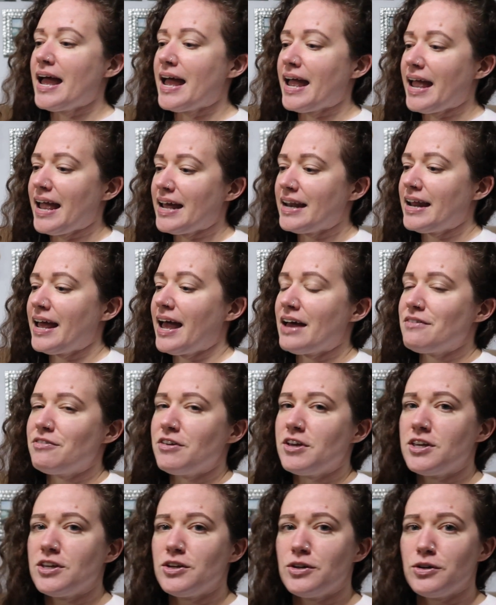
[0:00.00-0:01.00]
and I have a
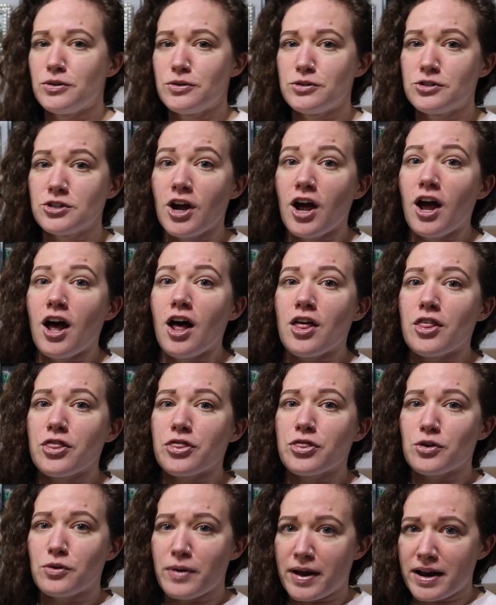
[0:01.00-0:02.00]
huge
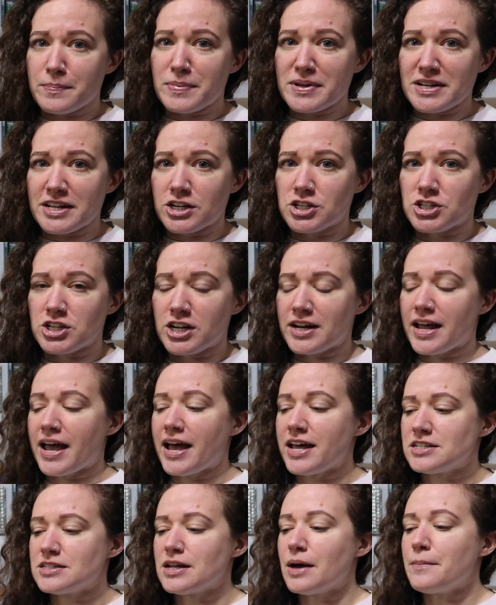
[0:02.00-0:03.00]
ThredUp addiction,
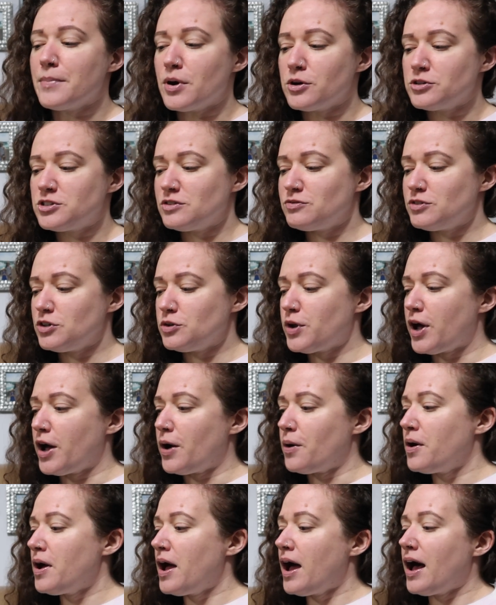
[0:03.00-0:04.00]
as most of you
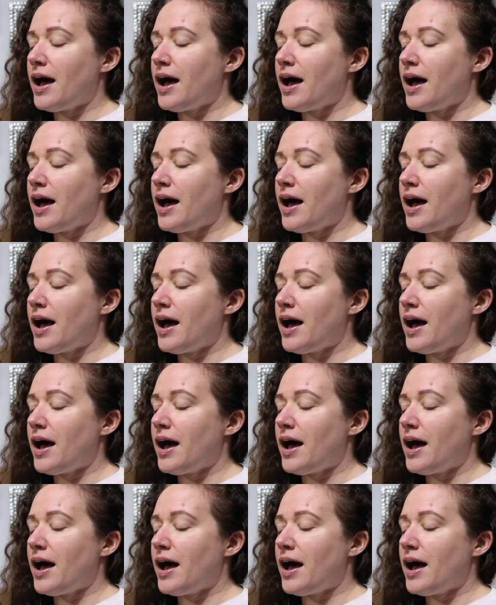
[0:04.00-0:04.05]
know.